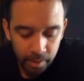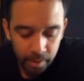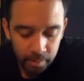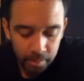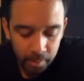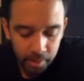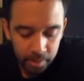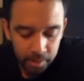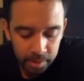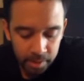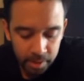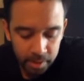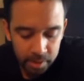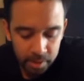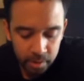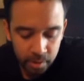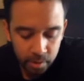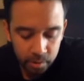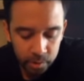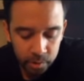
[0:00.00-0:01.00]
Okay, part
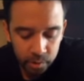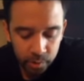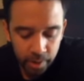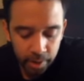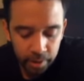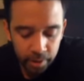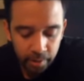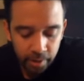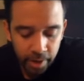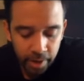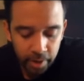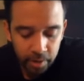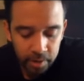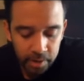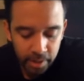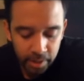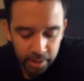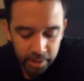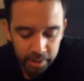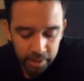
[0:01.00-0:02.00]
6 is called trailer
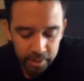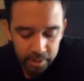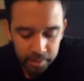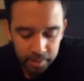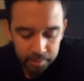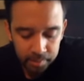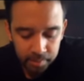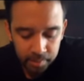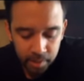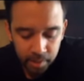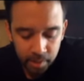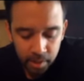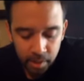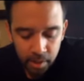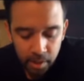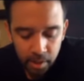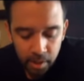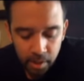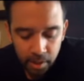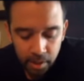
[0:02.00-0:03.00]
air tanks.
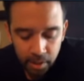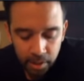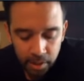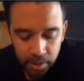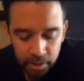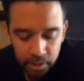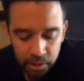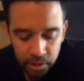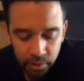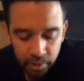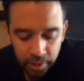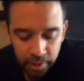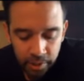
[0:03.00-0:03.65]
Each